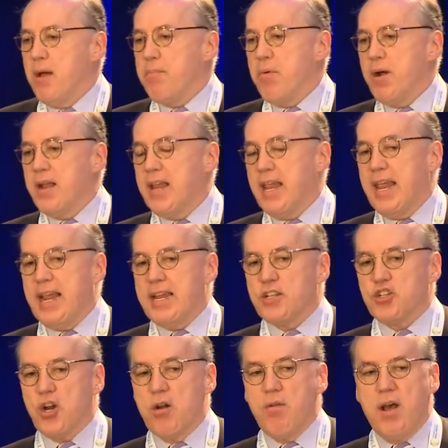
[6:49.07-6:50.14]
but he could
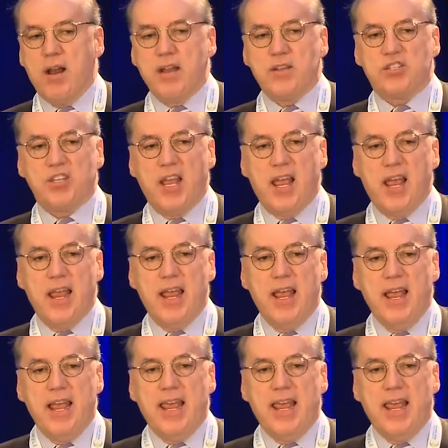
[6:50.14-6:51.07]
turn around and say